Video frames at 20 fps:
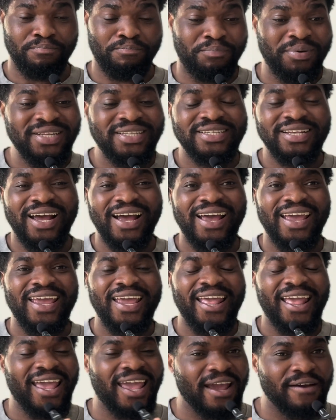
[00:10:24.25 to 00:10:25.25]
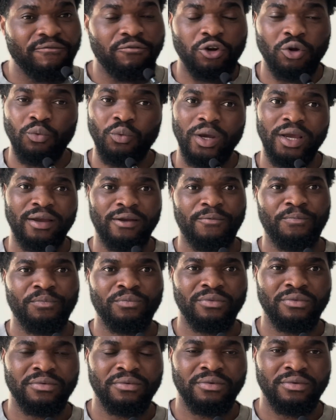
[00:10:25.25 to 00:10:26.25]
Beat her everywhere.
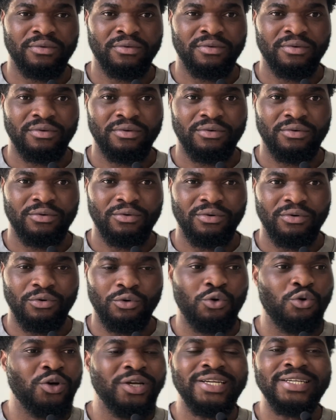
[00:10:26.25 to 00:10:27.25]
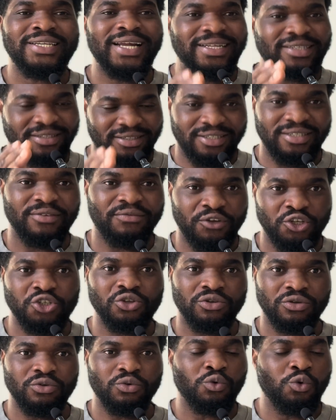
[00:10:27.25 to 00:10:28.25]
Who in that
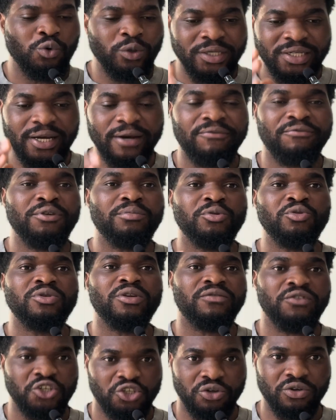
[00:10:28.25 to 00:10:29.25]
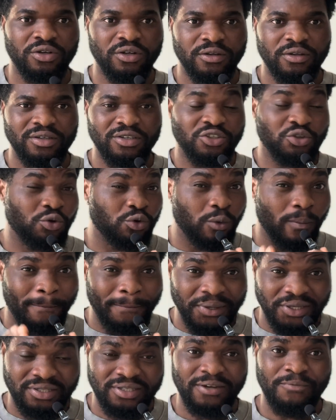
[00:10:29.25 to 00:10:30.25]
division, who in that female division is going to
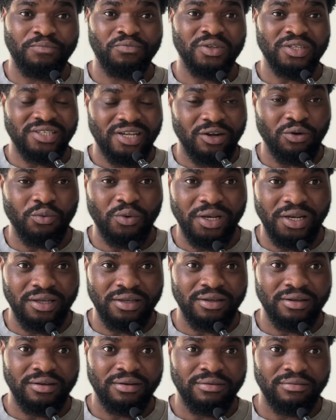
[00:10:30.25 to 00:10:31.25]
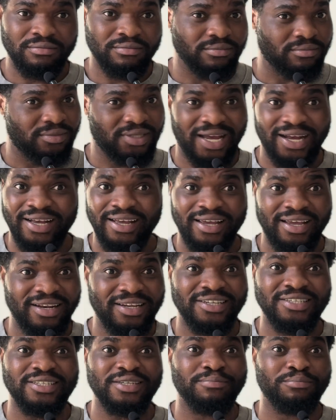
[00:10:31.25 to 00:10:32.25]
beat Zhang Weili? That girl
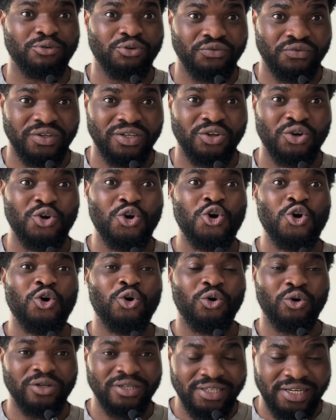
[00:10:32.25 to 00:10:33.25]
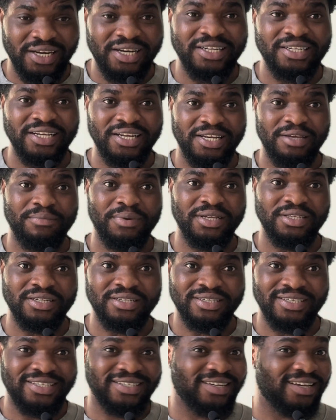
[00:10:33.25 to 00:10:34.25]
is improving on daily
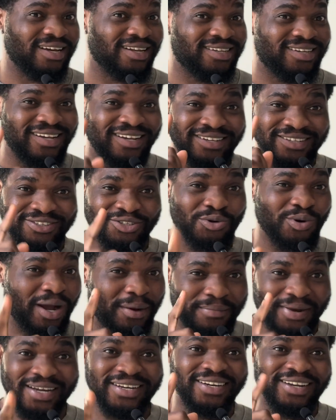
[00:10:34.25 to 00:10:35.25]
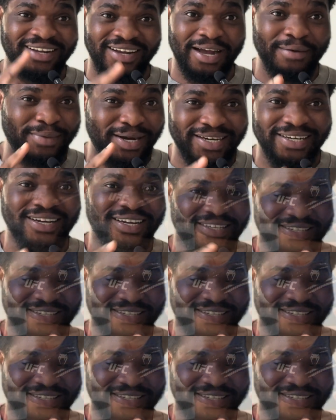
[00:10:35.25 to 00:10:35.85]
basis. It's getting to Amanda.